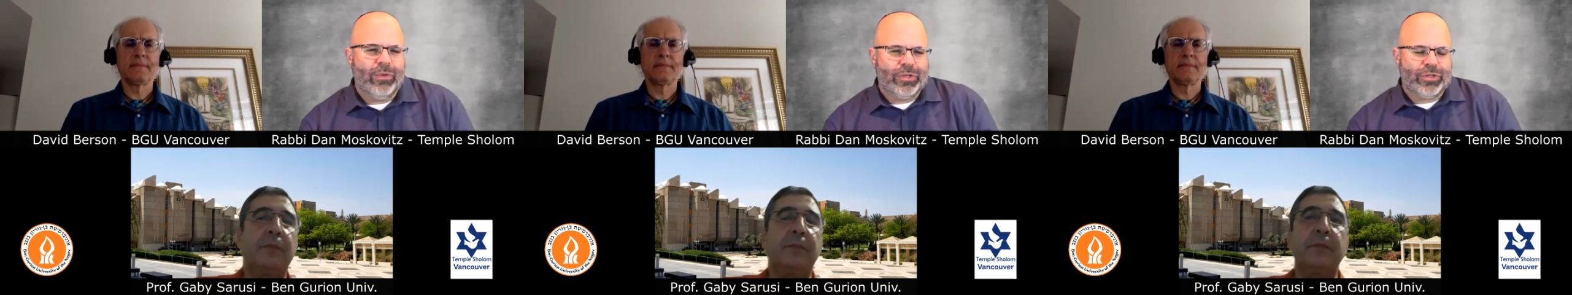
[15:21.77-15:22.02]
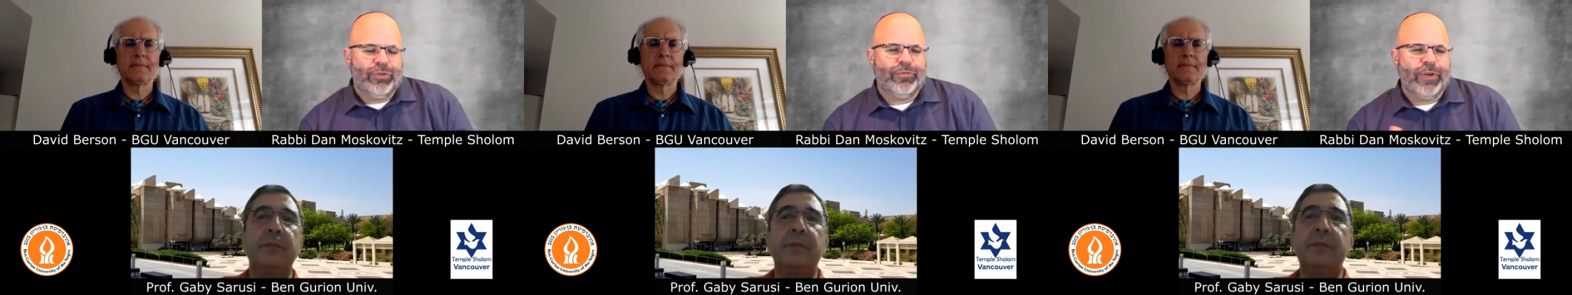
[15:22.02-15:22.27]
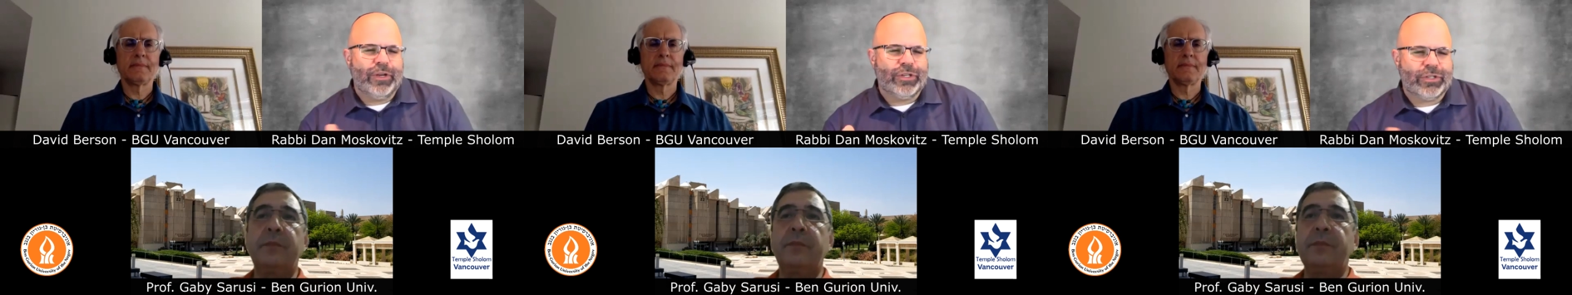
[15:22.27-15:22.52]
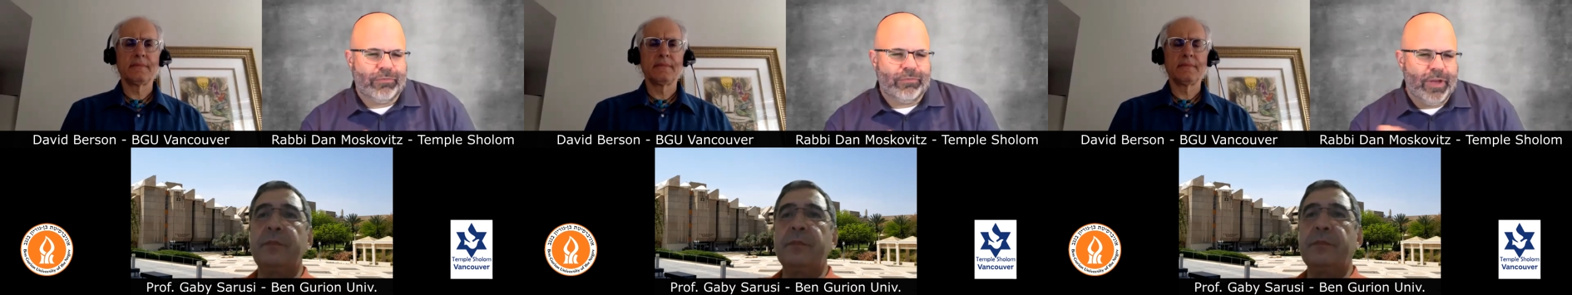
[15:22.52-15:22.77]
Speaker 1: so you
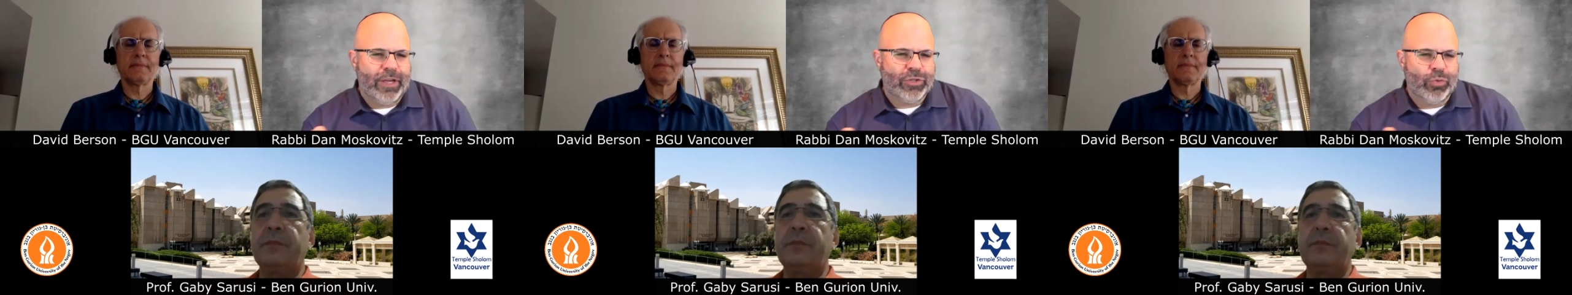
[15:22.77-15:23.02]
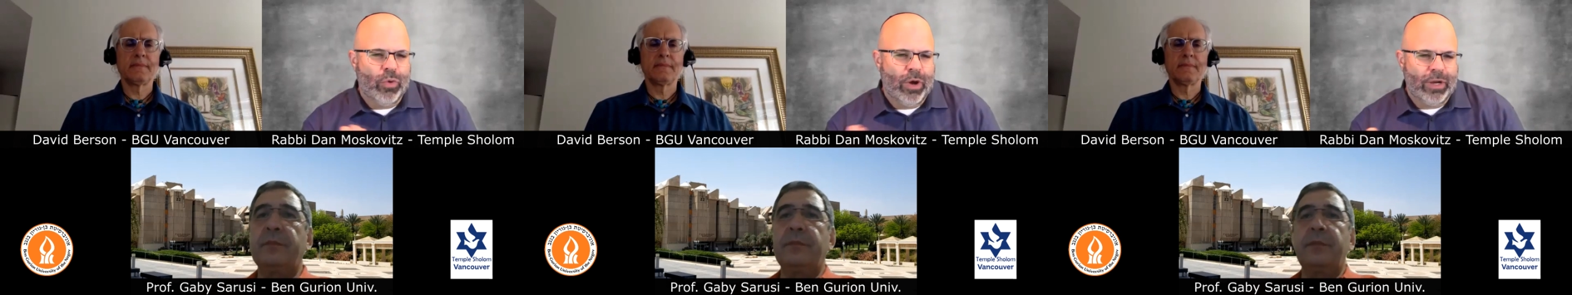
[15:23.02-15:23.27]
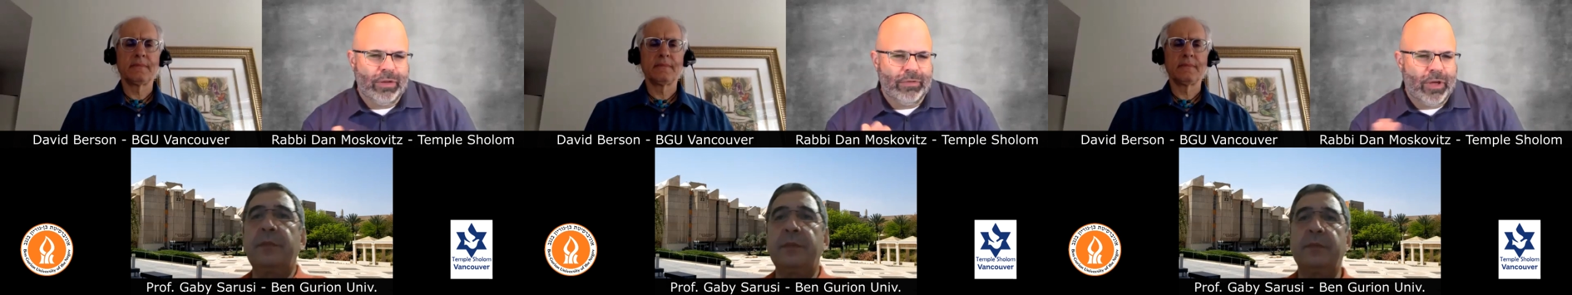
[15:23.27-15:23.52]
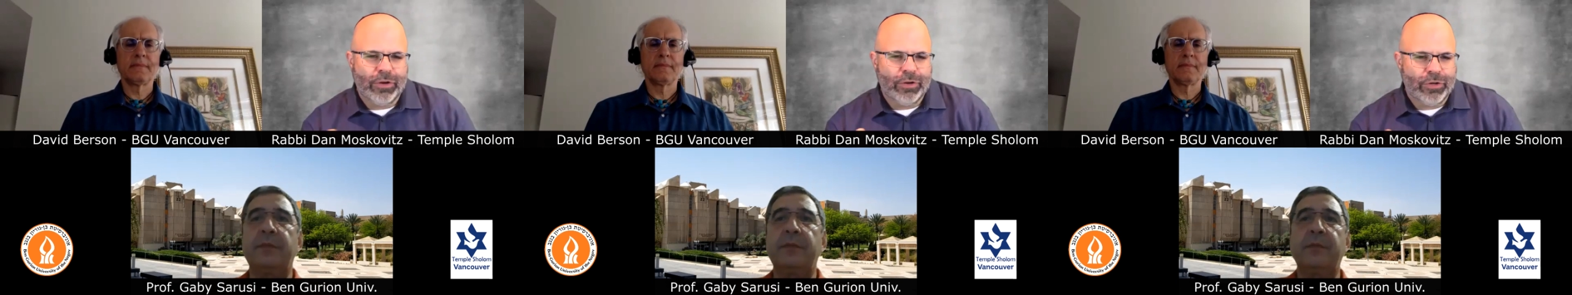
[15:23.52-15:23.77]
finished phase one of
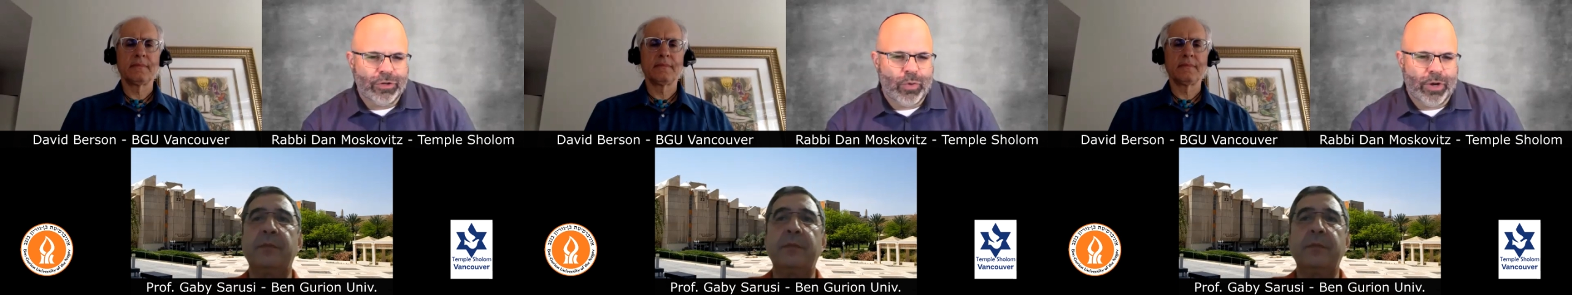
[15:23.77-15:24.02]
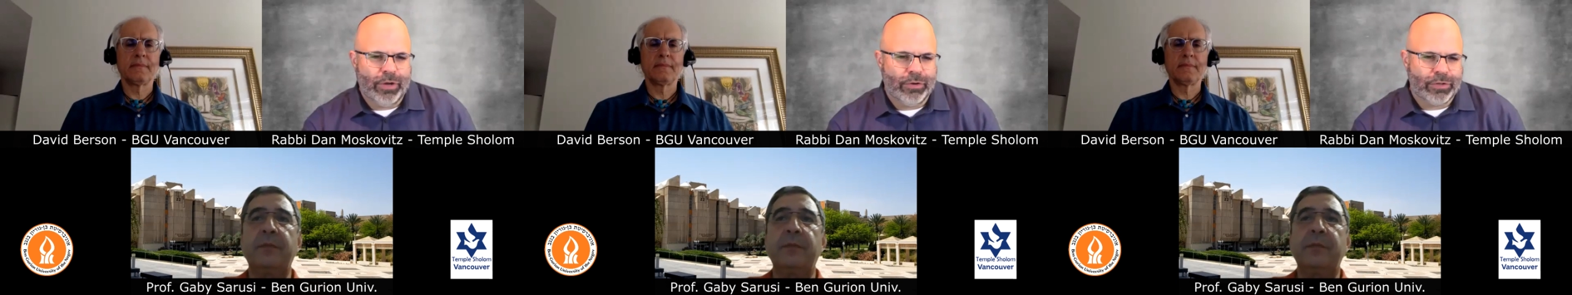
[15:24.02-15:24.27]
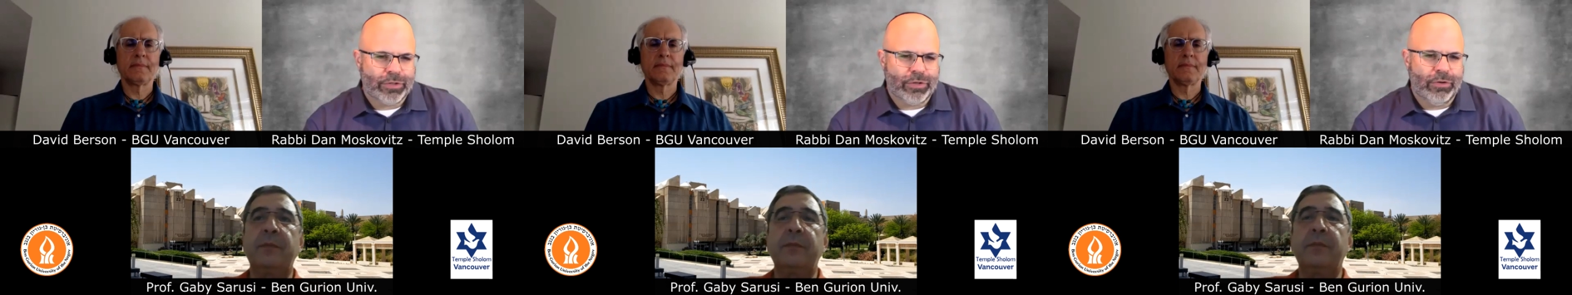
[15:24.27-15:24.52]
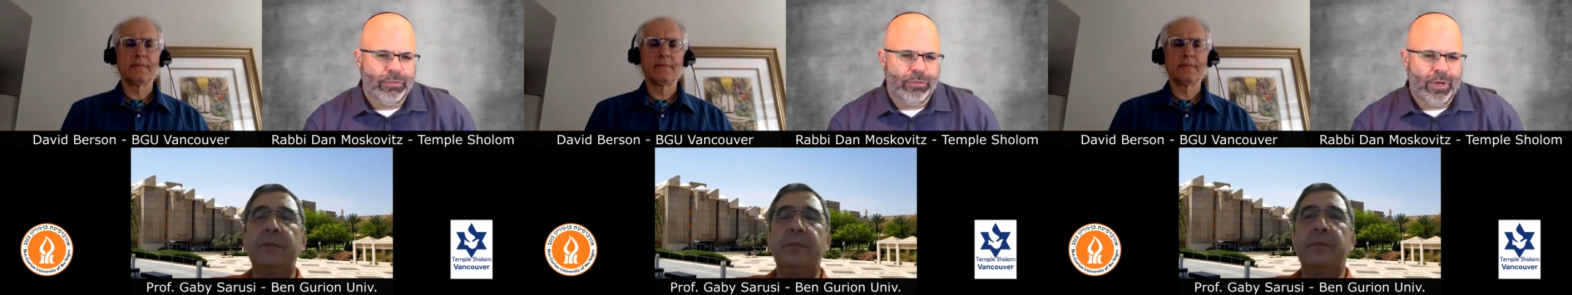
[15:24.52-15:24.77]
120 or
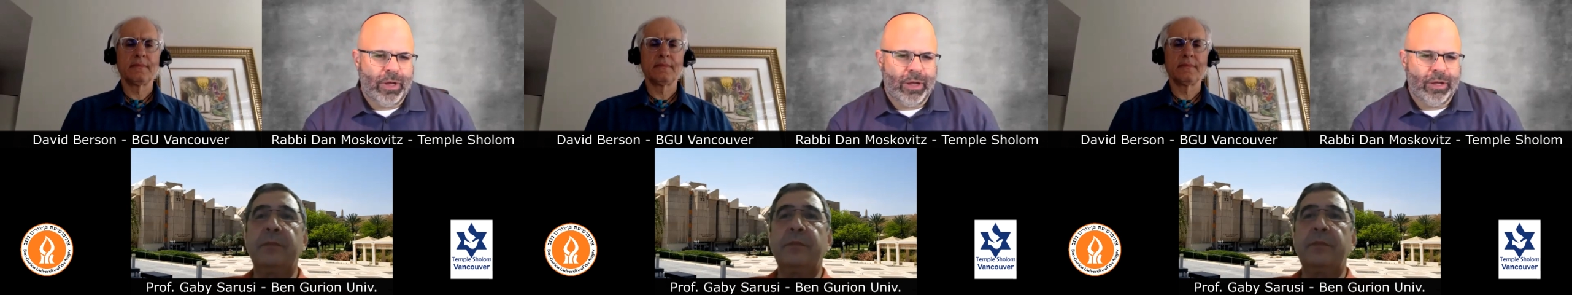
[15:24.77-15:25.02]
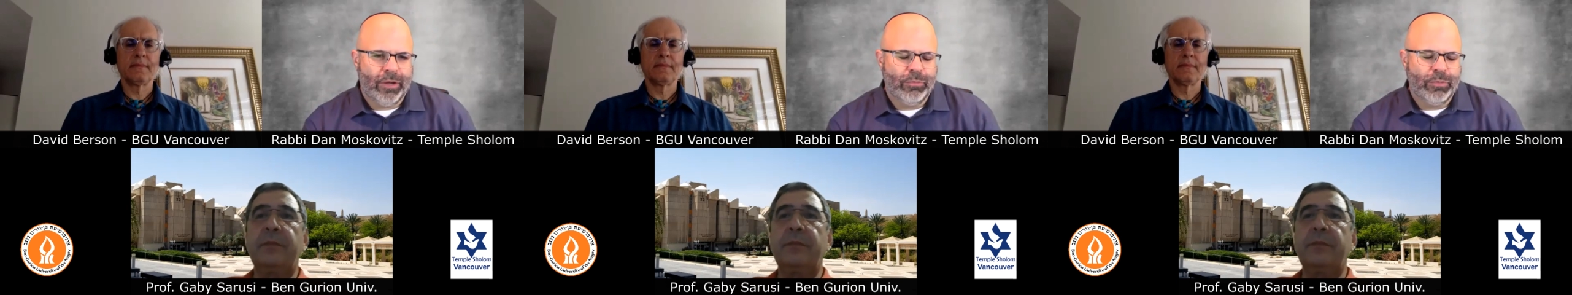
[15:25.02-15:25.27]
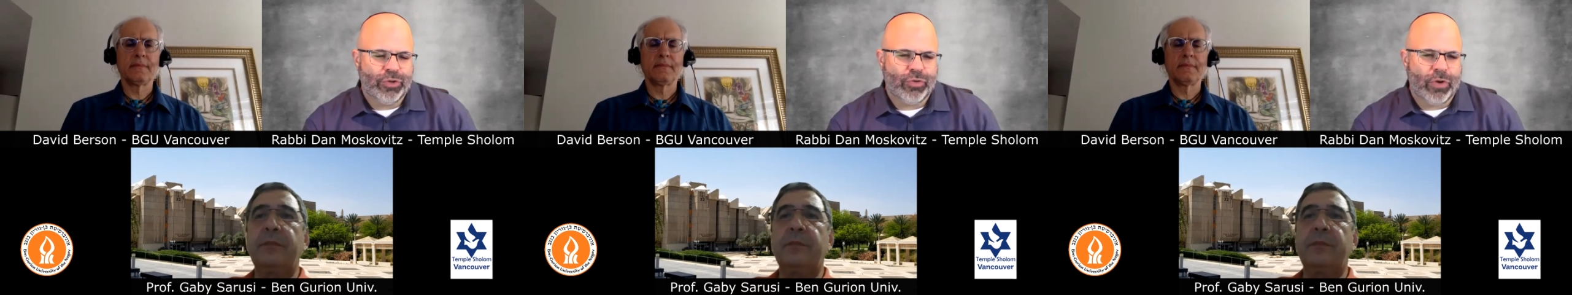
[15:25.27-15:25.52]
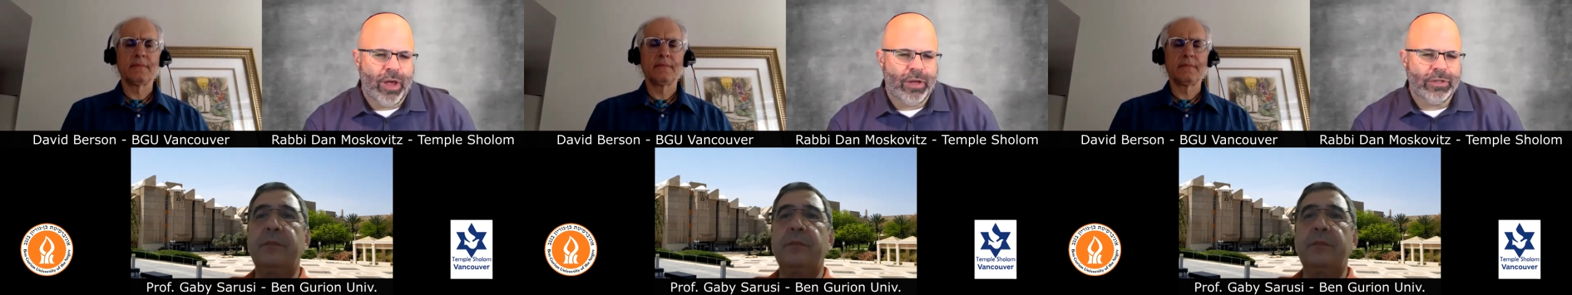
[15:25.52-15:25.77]
so uh, human
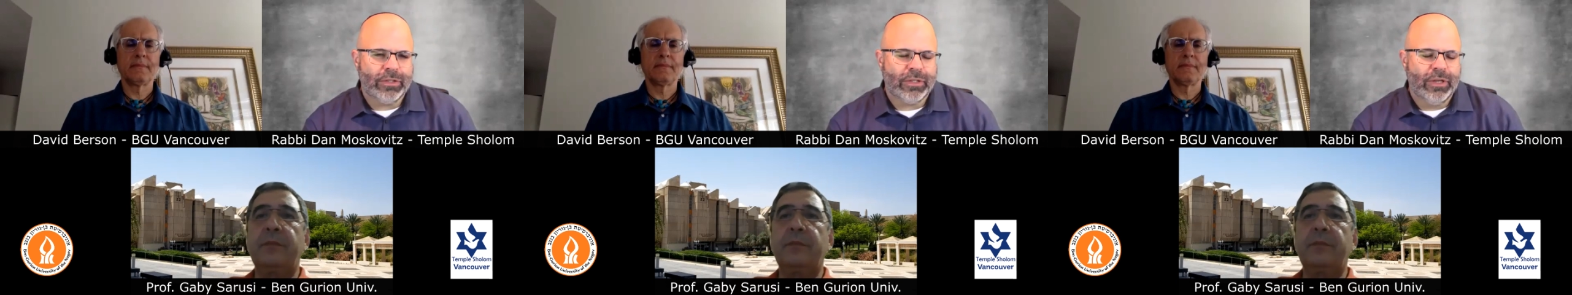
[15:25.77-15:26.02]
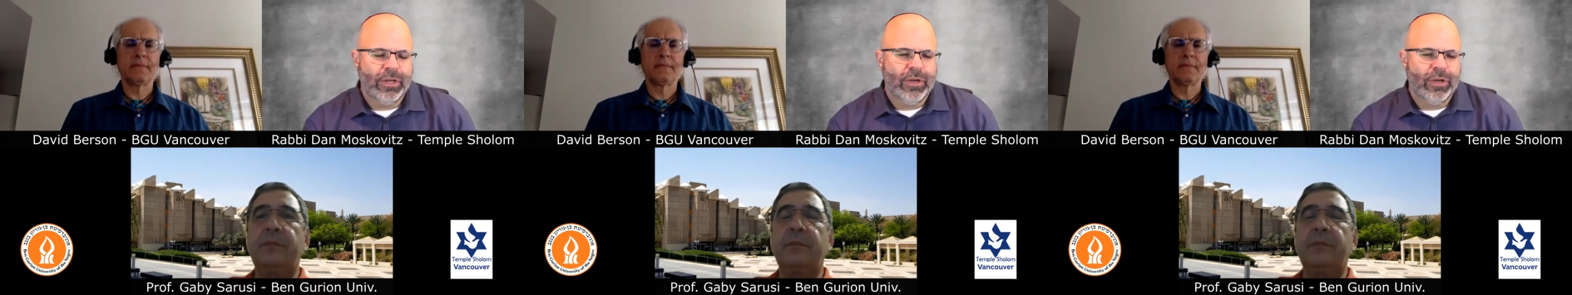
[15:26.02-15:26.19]
trials